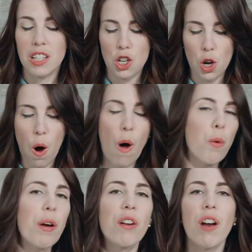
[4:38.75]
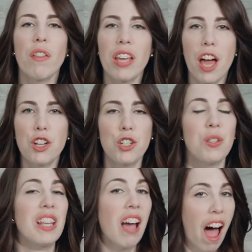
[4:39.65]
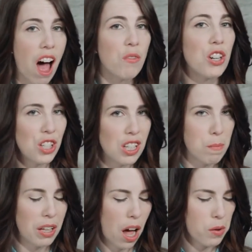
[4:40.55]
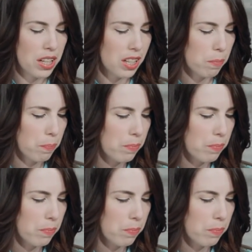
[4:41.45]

stitch all the way around the edge using a half inch seam allowance.